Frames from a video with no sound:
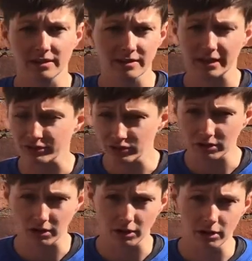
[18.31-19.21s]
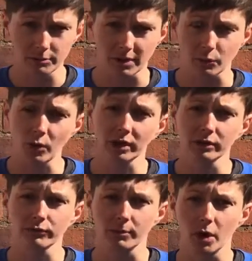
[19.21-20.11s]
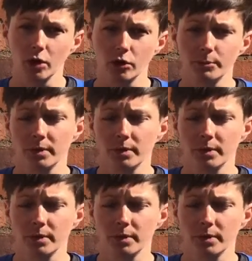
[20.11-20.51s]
they're stuck at home, they're working from home,